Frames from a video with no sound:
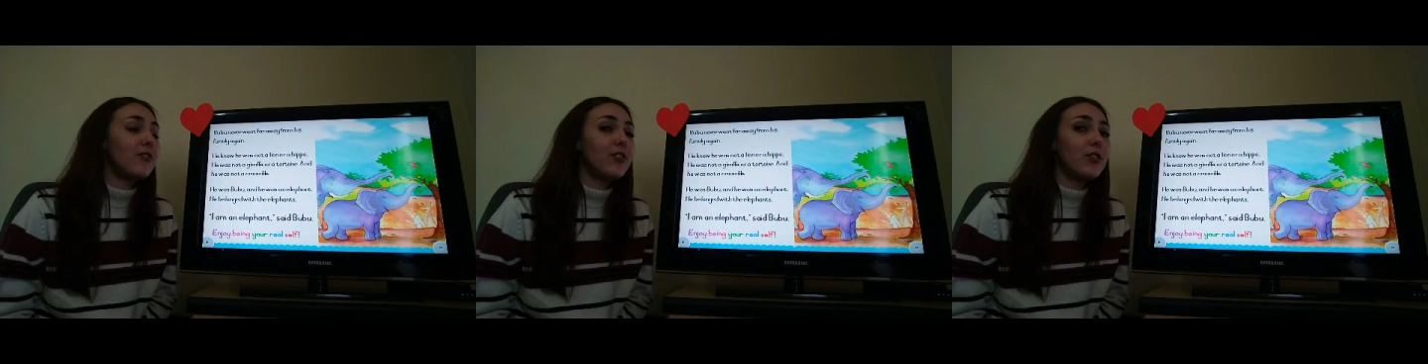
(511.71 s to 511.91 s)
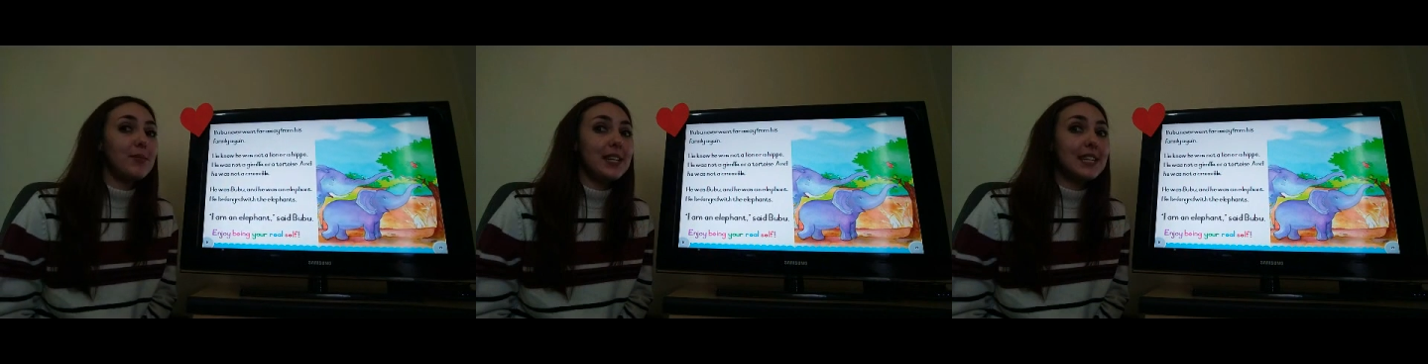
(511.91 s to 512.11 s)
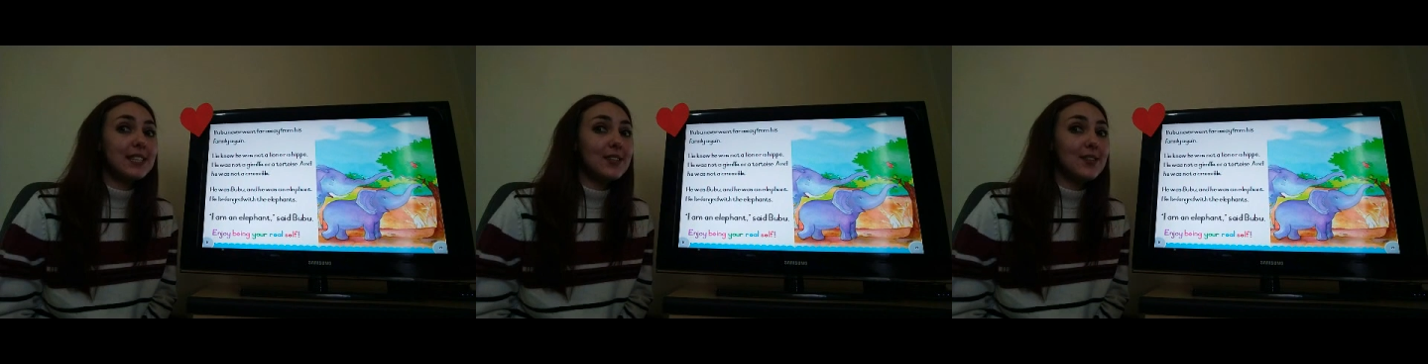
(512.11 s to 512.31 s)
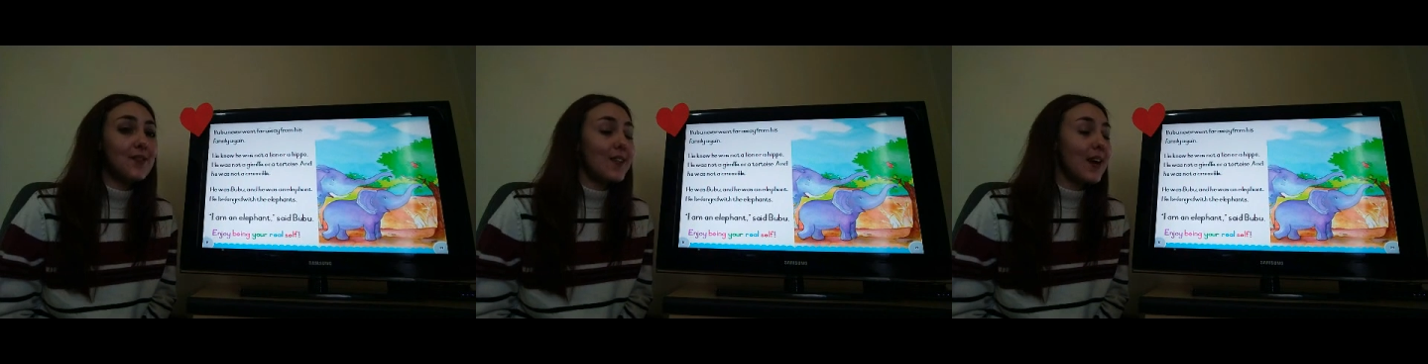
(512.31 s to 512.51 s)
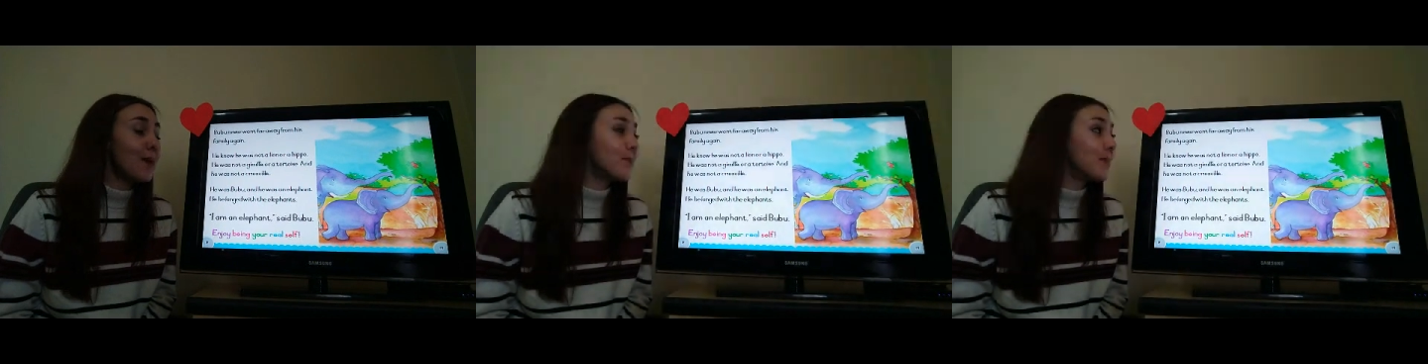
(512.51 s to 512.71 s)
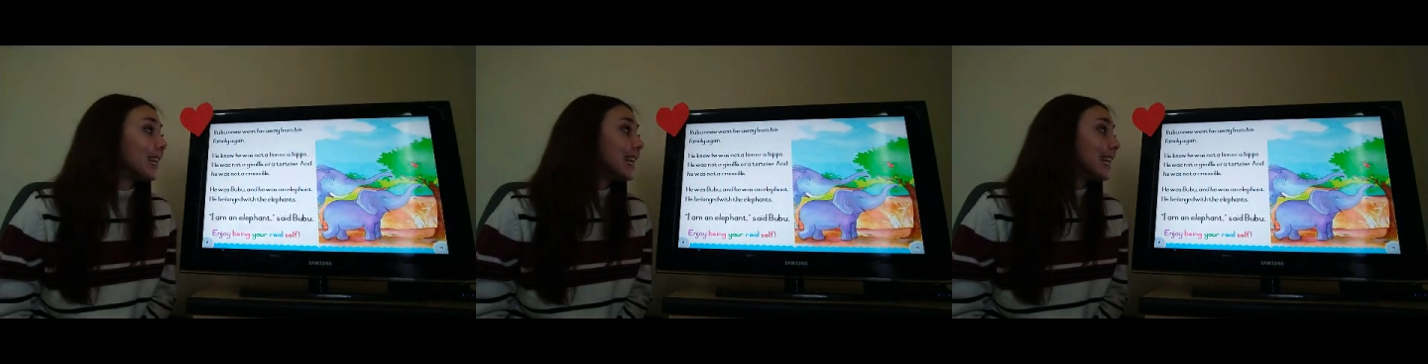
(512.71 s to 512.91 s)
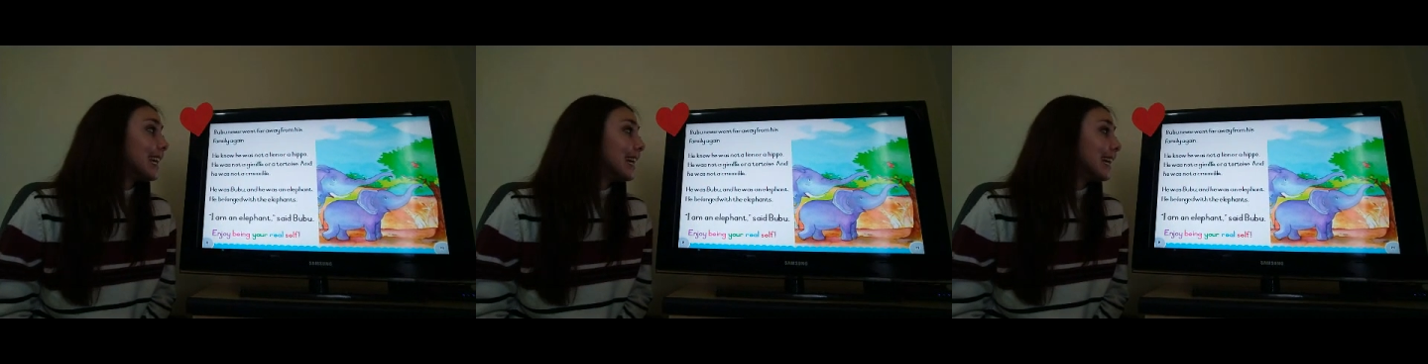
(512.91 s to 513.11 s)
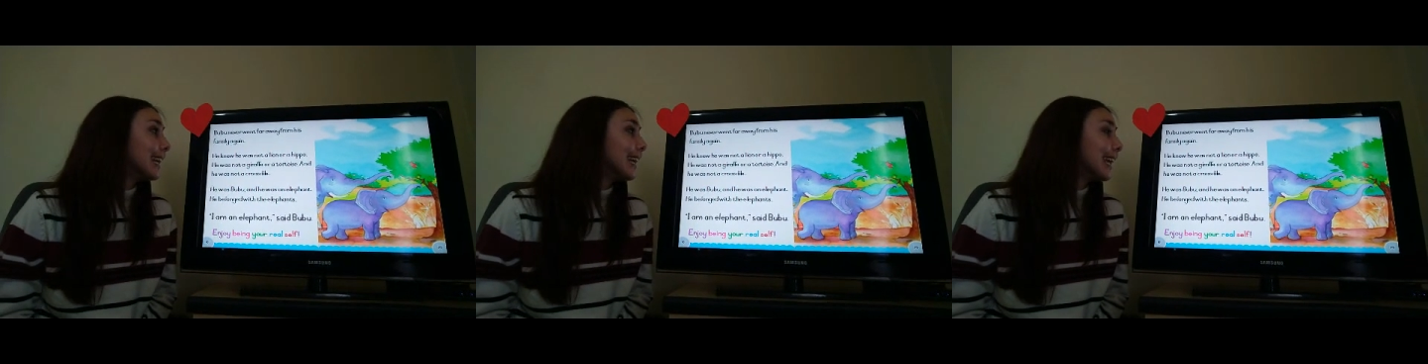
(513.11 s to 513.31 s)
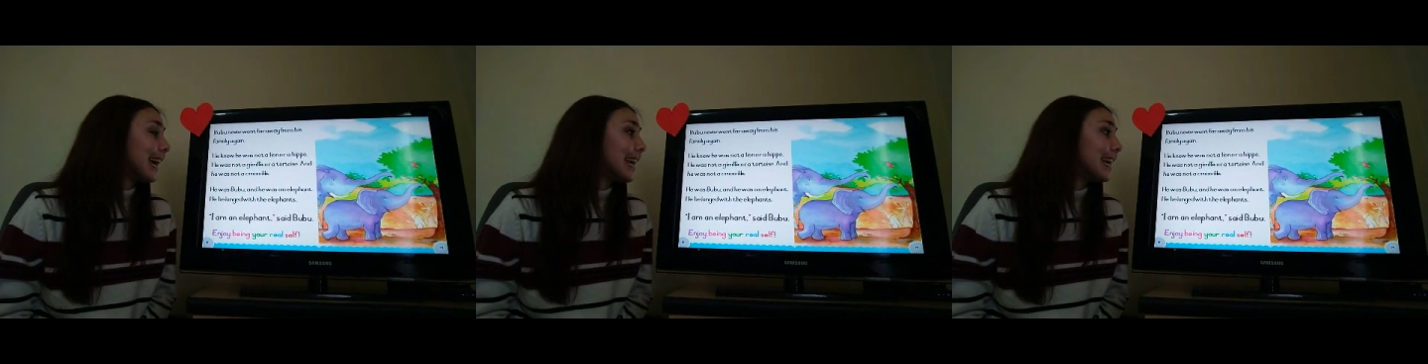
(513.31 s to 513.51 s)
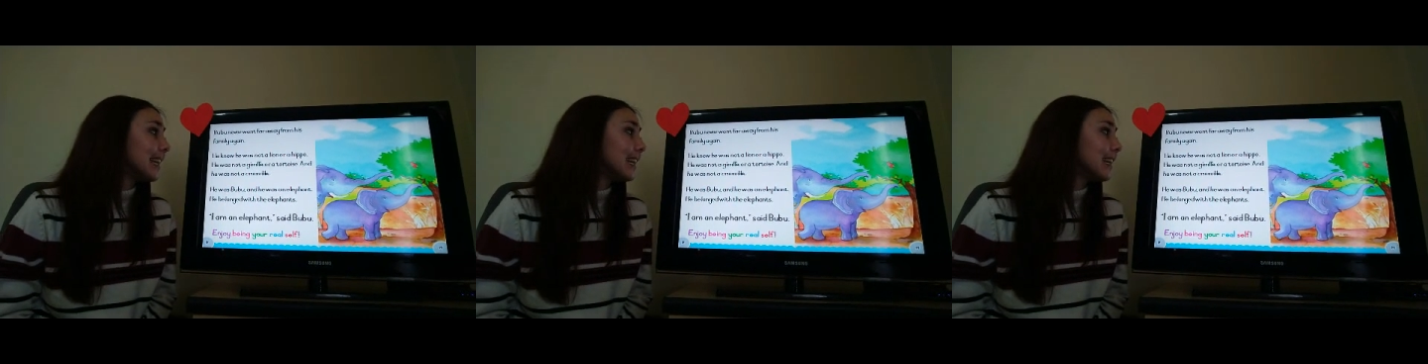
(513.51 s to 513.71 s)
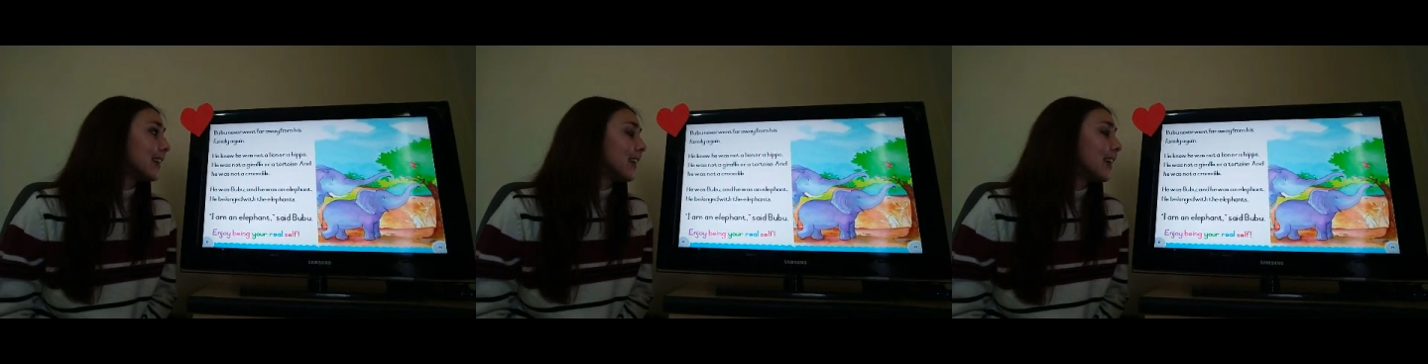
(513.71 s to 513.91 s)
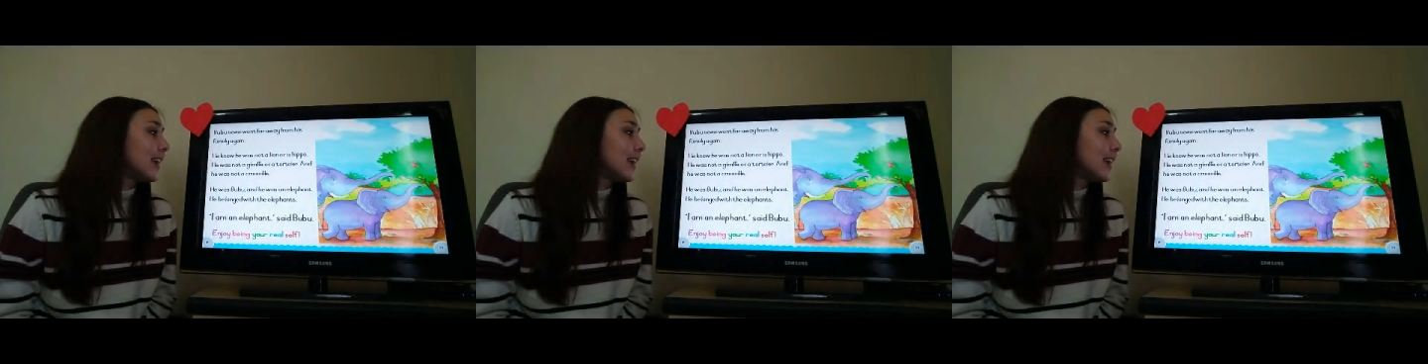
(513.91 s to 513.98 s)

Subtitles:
from his family again.